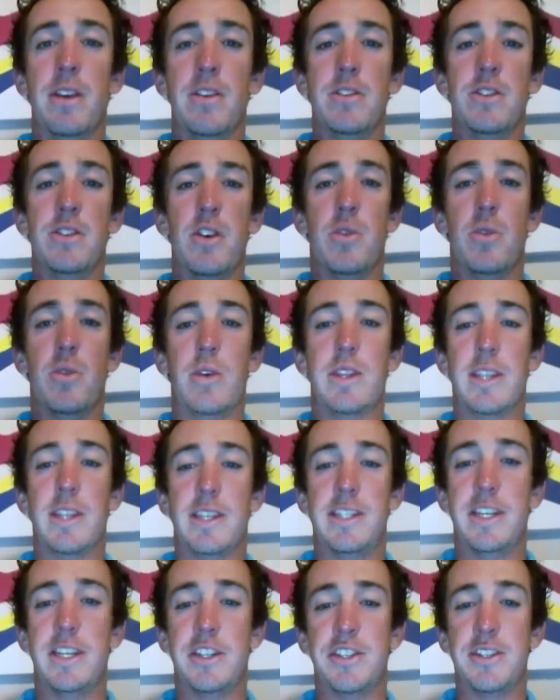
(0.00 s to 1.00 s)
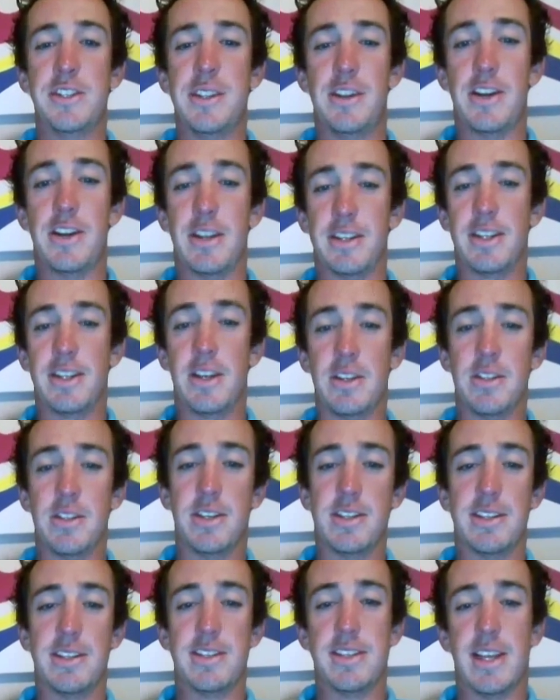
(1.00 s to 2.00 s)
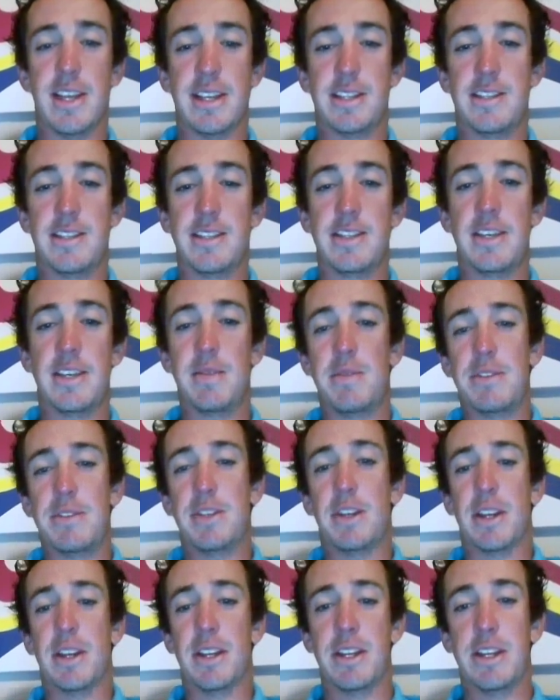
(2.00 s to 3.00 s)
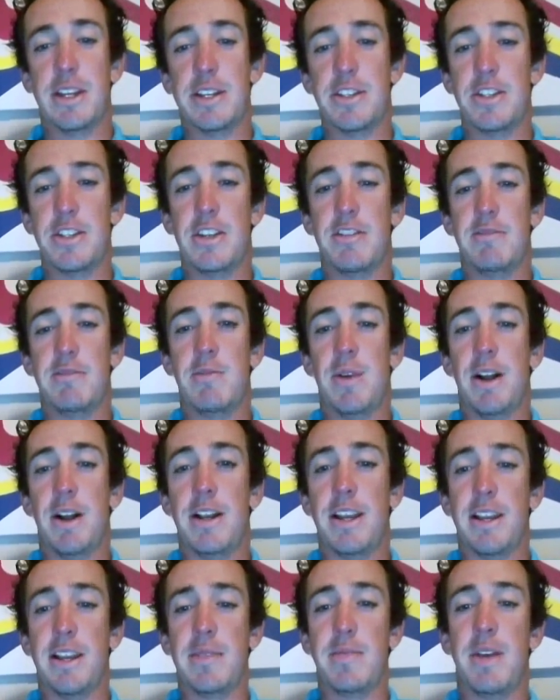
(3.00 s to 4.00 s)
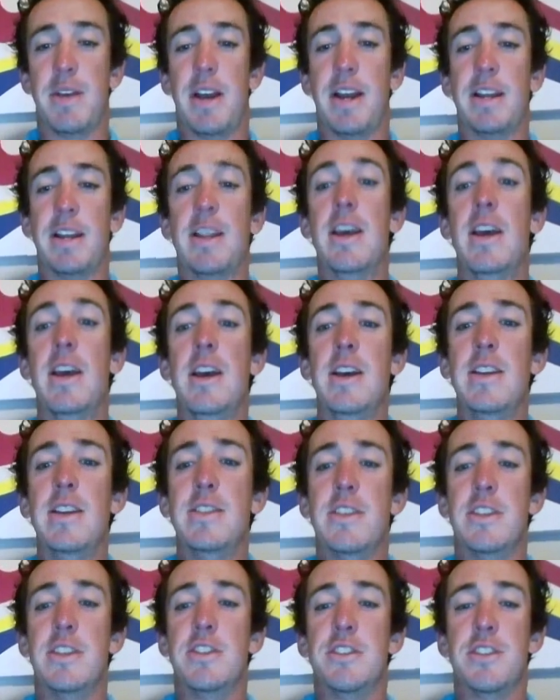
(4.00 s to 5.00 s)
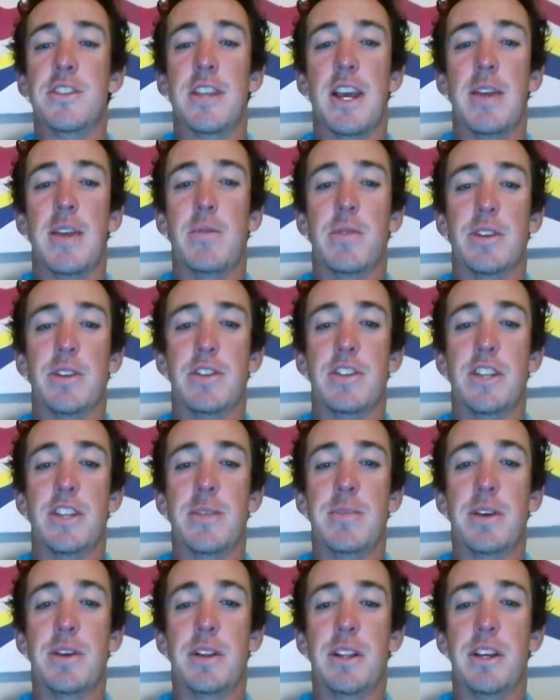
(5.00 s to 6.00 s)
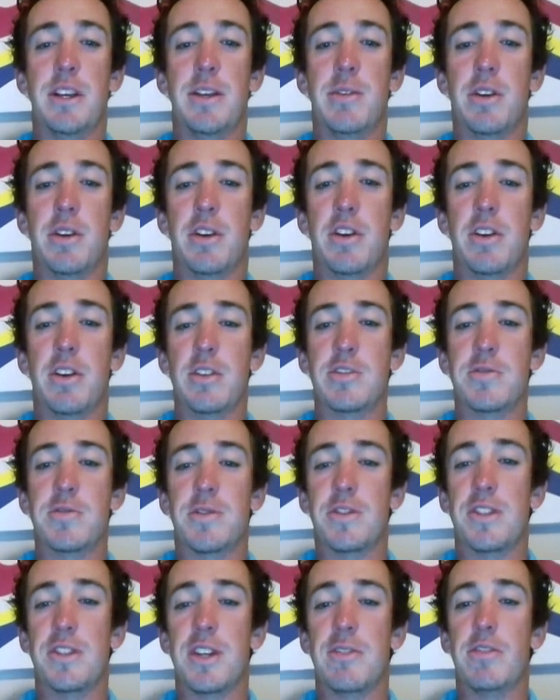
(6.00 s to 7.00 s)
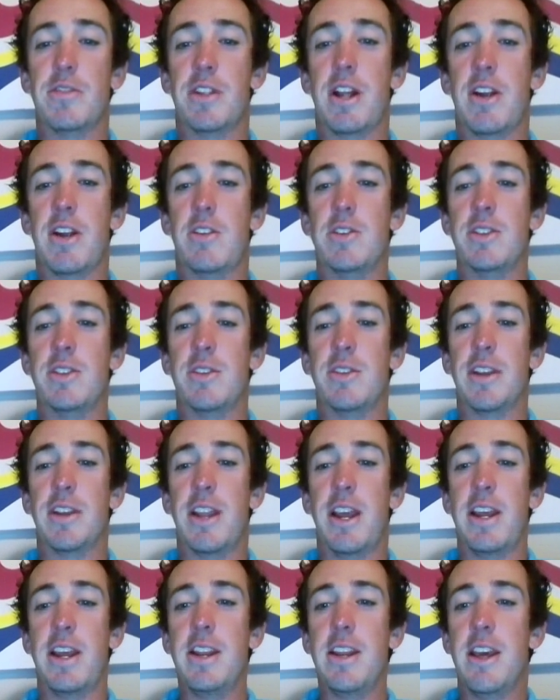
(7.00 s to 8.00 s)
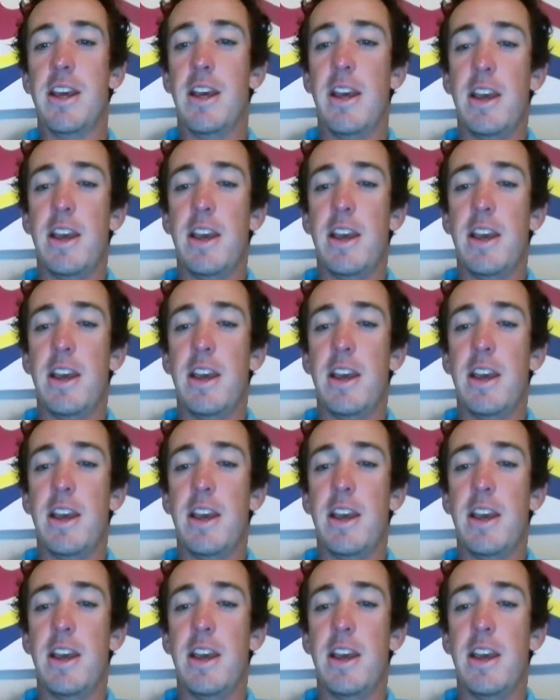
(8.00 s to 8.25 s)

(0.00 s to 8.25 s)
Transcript: So, what the dictionary tells us is that sleep is a condition of body and mind, such as that which typically recurs for several hours every night,